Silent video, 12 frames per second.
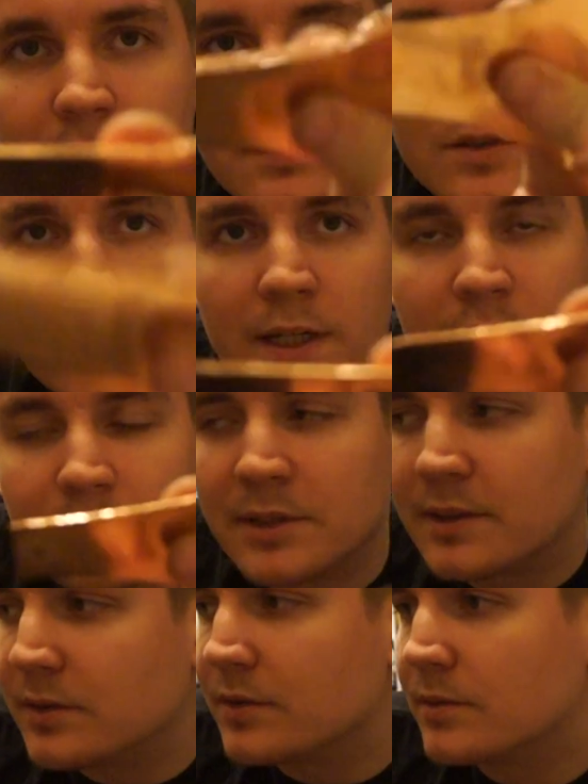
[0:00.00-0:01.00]
So what I
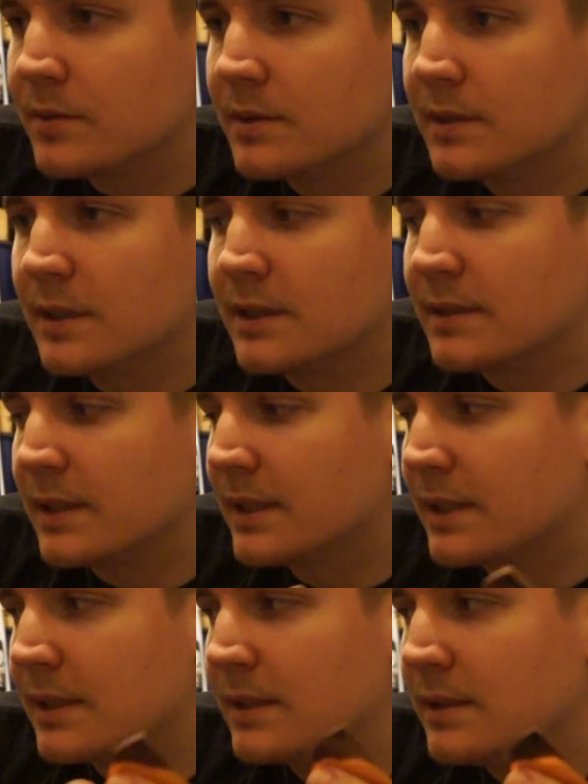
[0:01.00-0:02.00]
typically do is
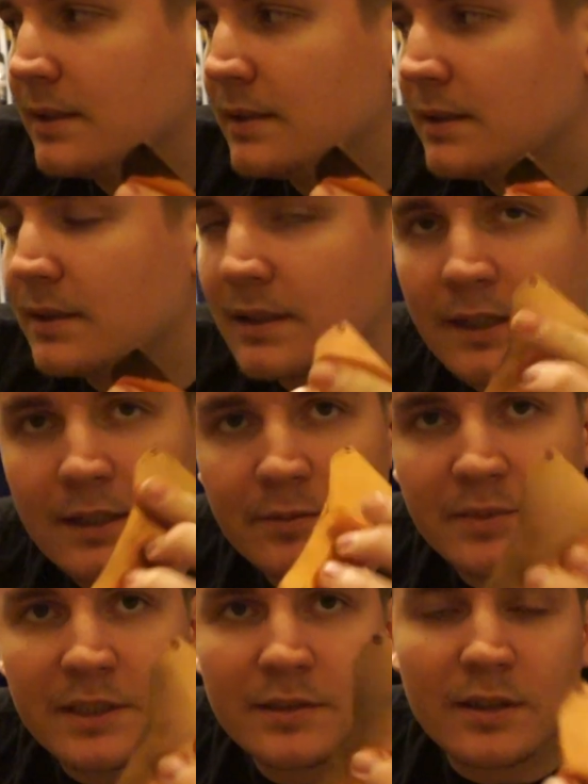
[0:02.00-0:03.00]
I lay the
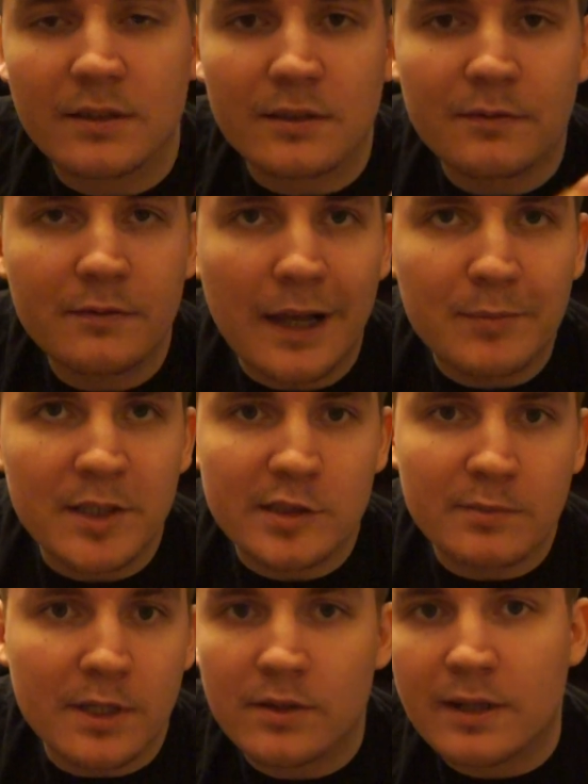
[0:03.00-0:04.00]
piece on a flat piece of
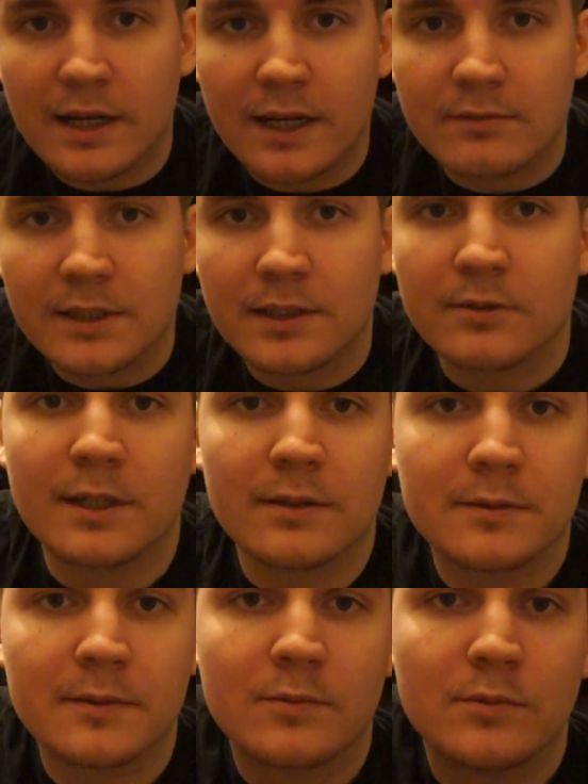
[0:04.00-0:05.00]
metal that I have laying around,
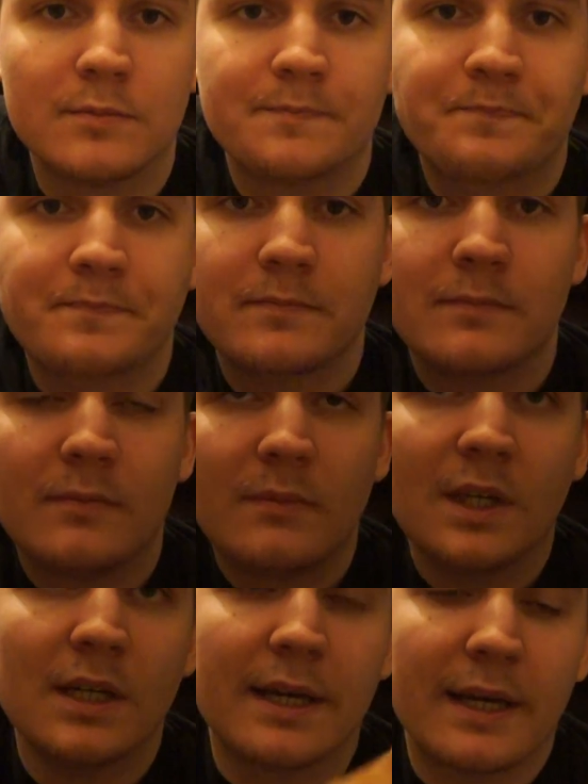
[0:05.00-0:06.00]

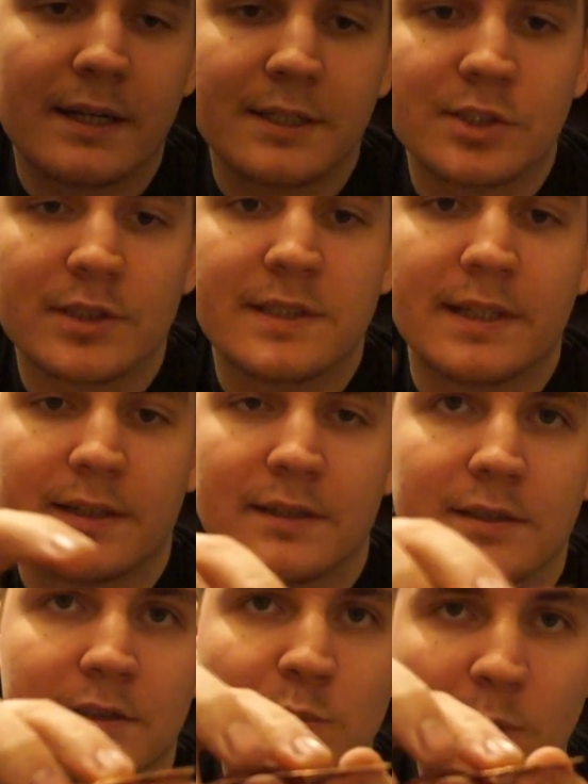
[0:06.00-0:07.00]
and I just take
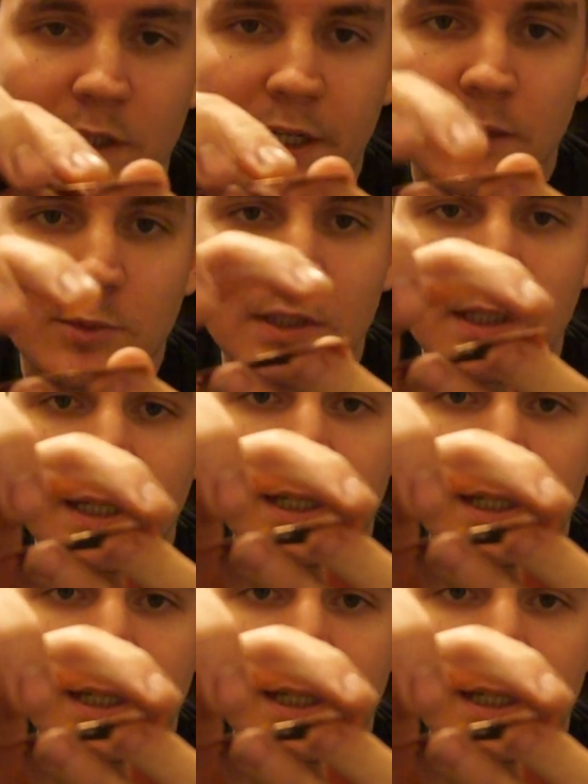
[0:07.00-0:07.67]
a small hammer